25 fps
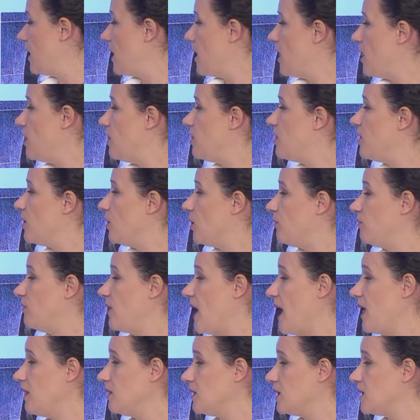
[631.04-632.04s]
The
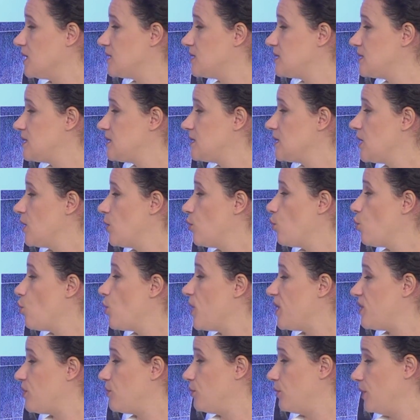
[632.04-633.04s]
valleys
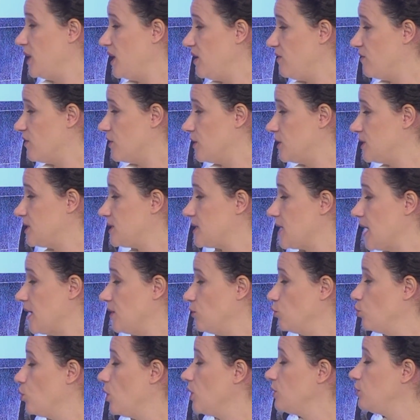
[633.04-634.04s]
with rivers
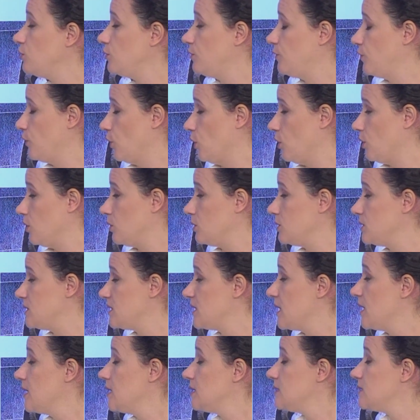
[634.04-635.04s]
and
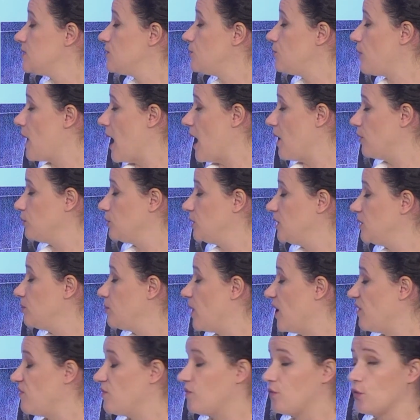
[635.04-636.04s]
waterfalls
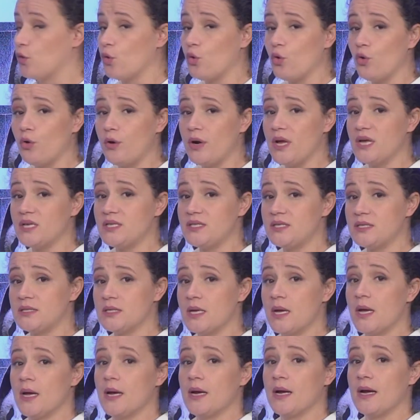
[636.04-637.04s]
surrounded by
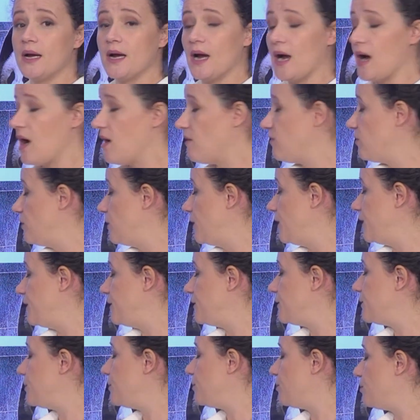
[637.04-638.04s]

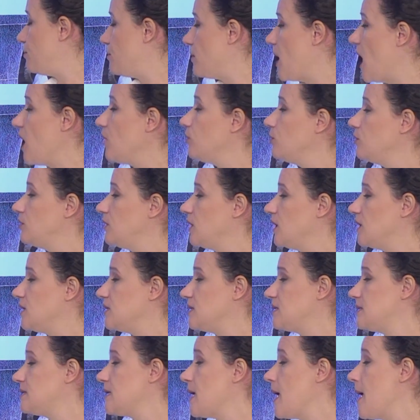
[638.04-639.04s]
forest-covered
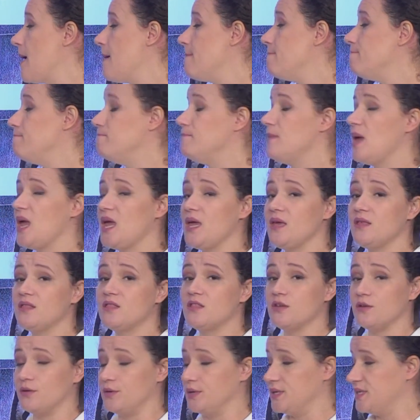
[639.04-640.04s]
mountains
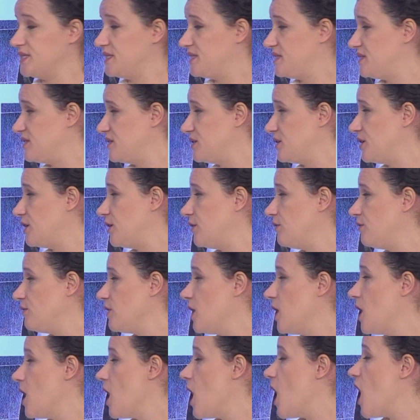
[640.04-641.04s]
make the reserve
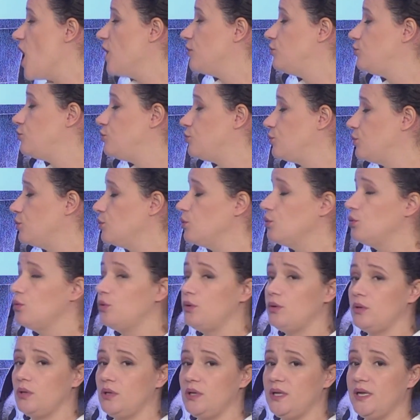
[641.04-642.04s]
a
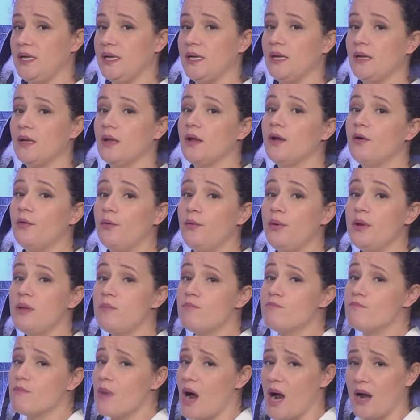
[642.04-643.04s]
truly
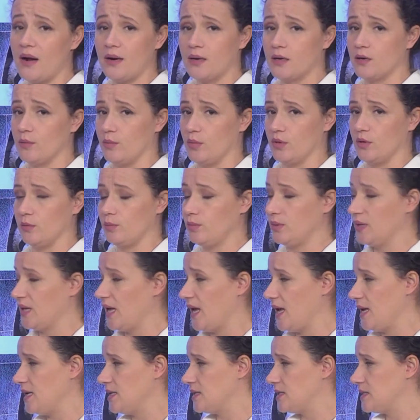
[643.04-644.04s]
remarkable
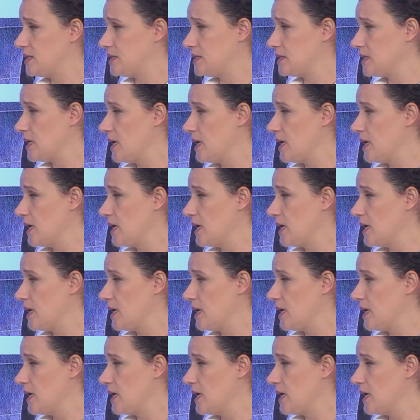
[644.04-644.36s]
place.